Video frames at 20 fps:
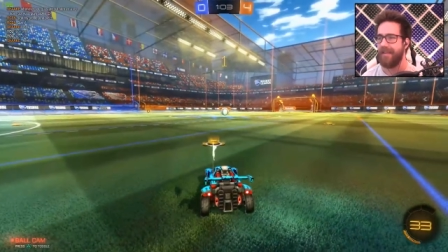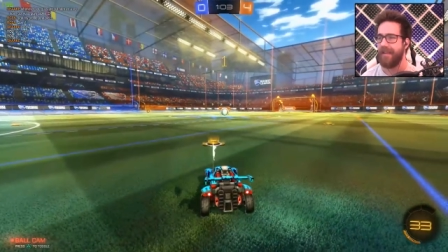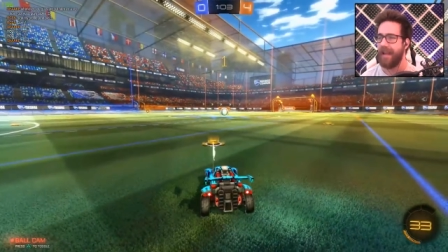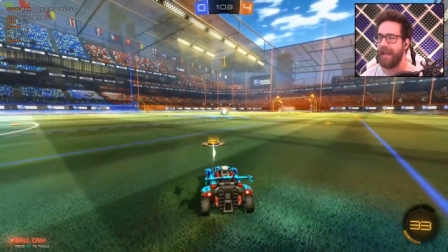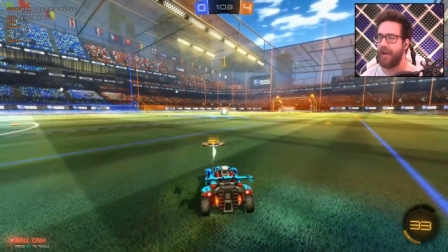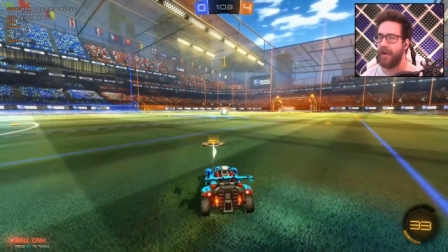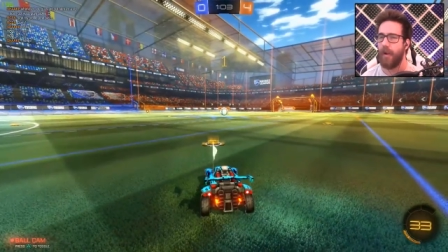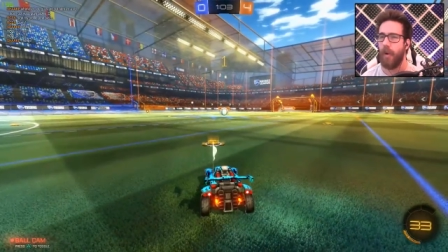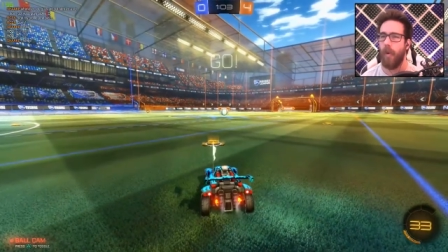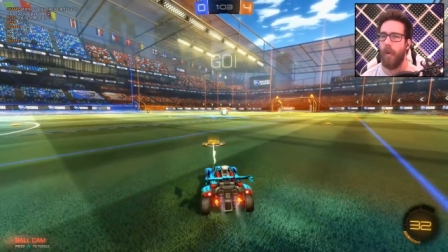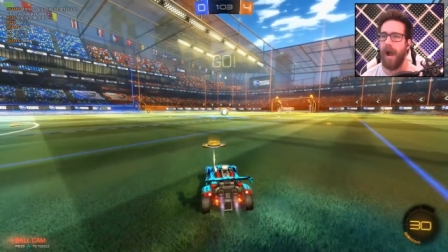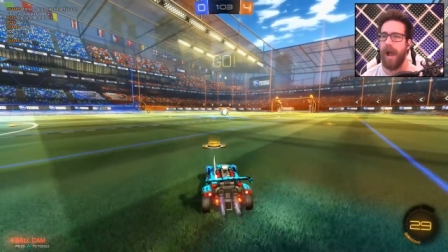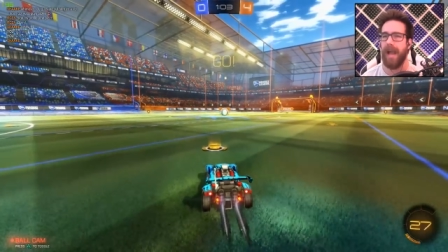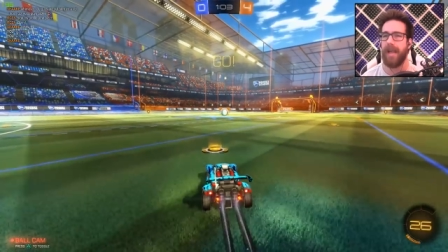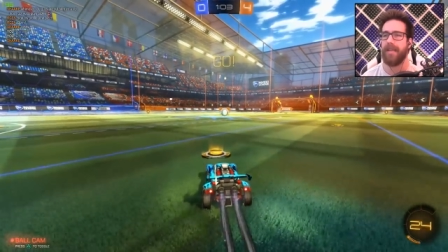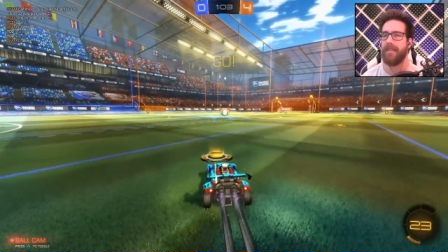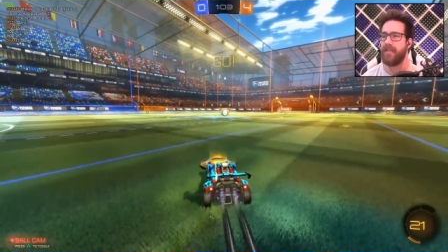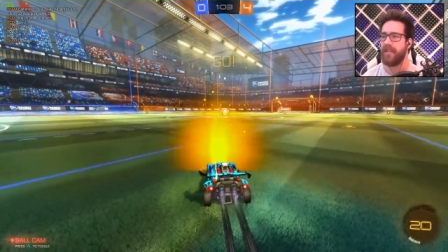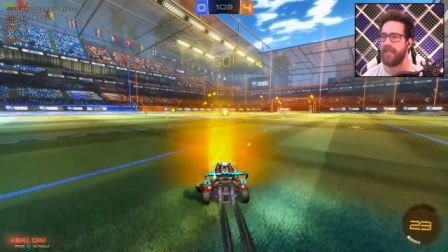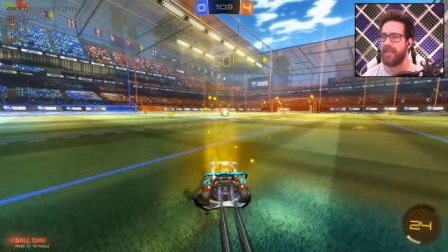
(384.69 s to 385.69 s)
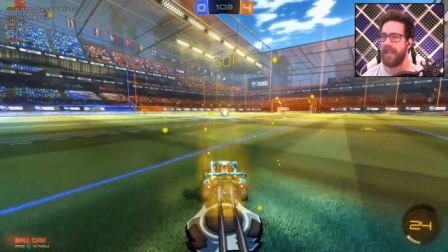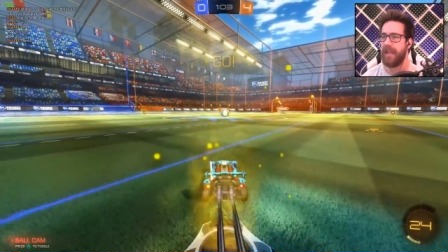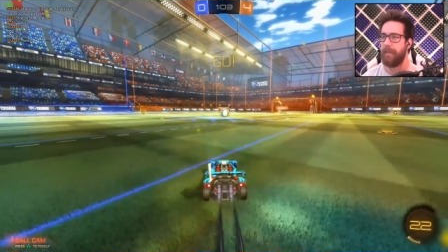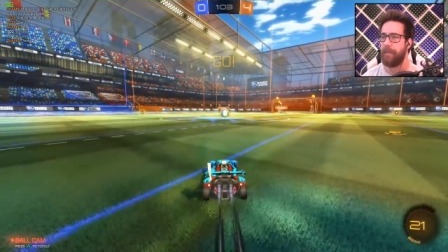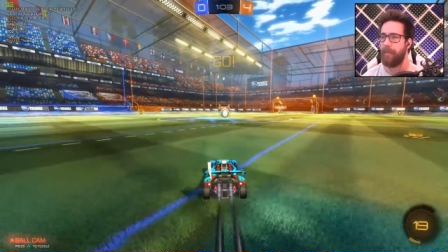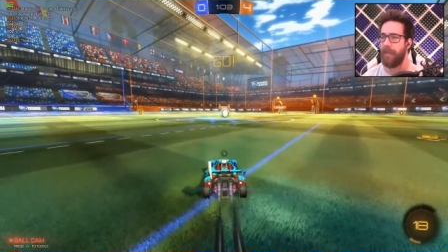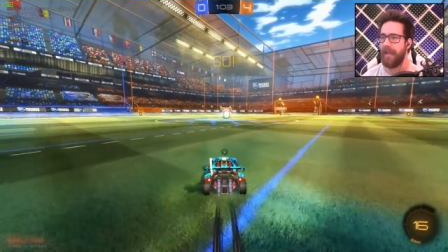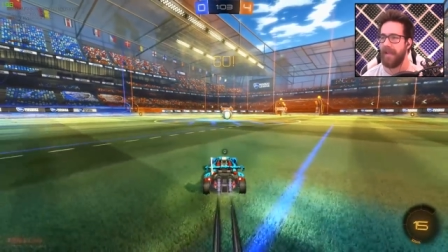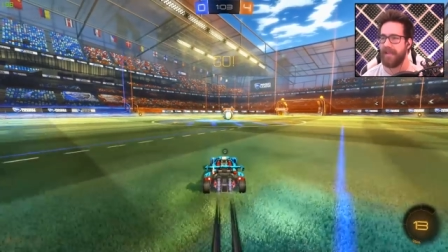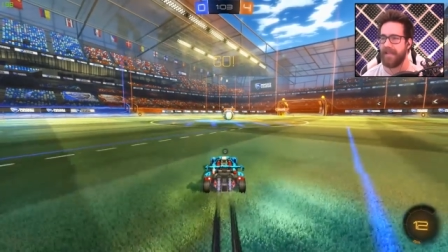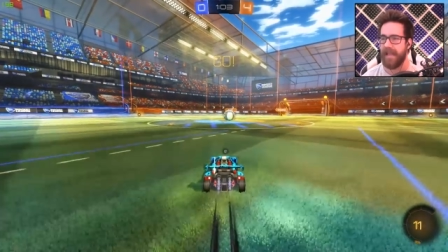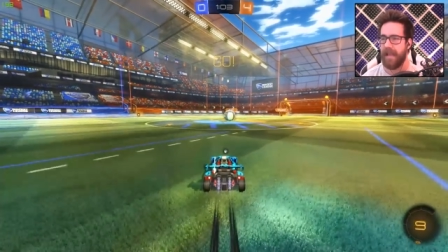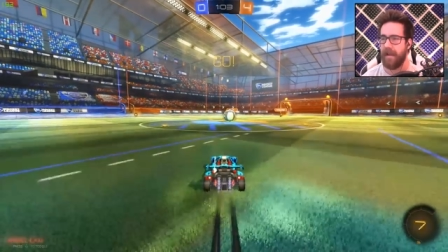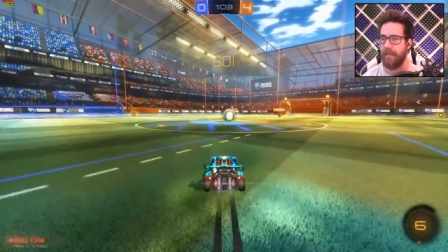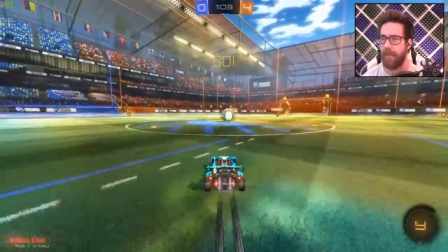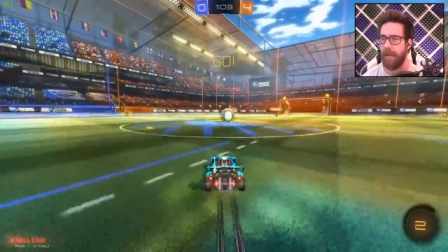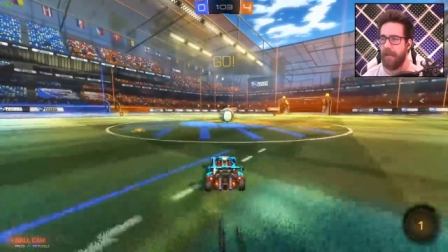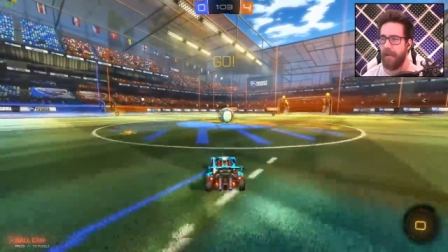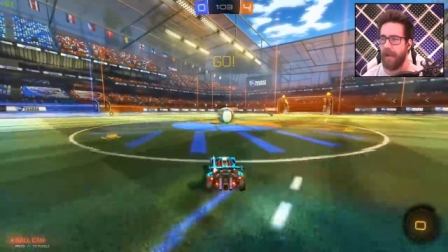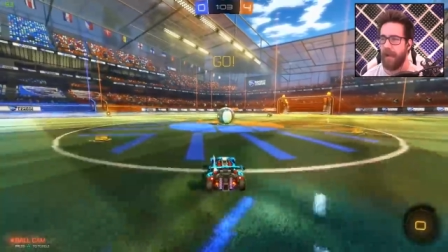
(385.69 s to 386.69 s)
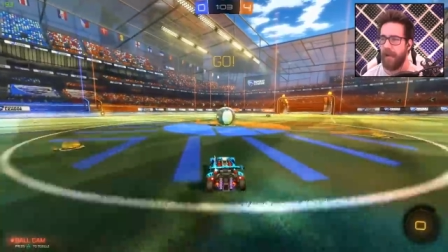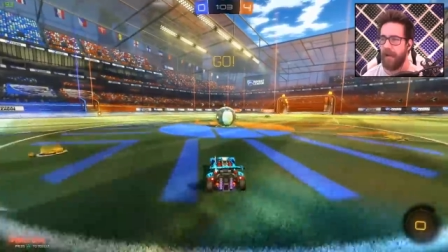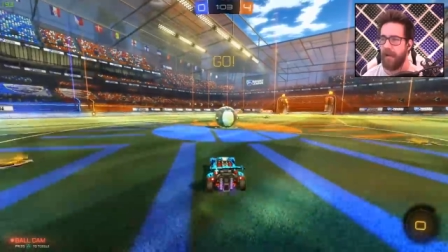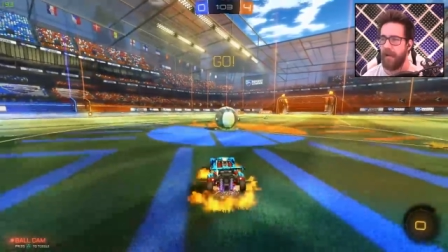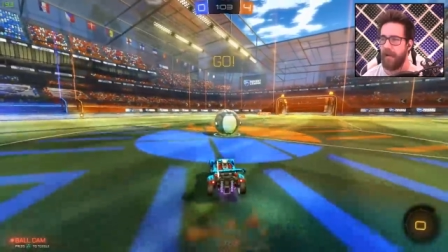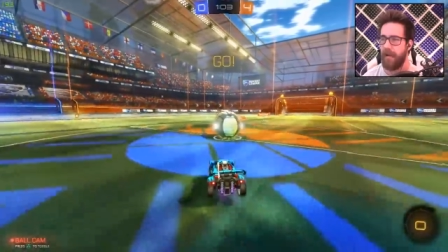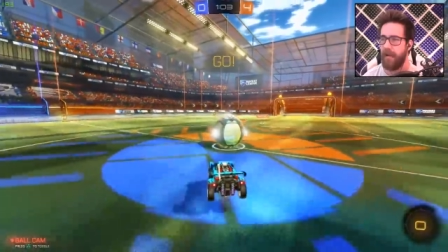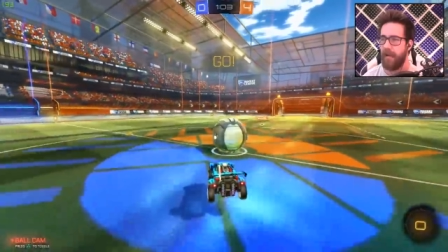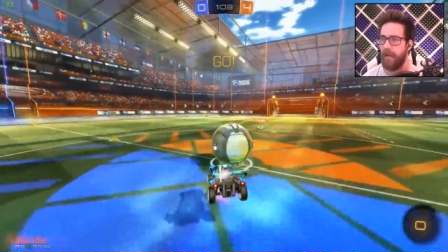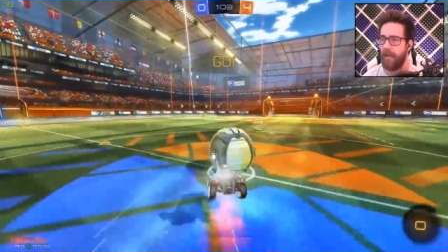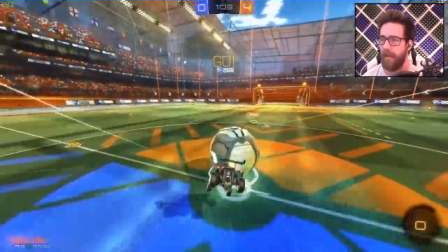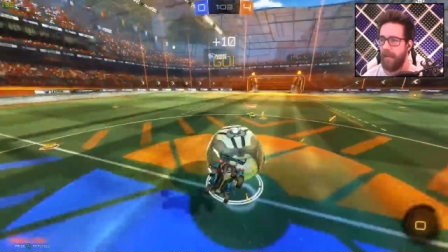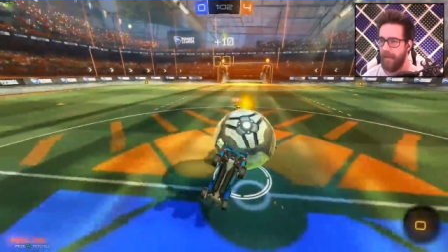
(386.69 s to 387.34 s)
I don't know why. It's just, like, blanks out of my mind. Same.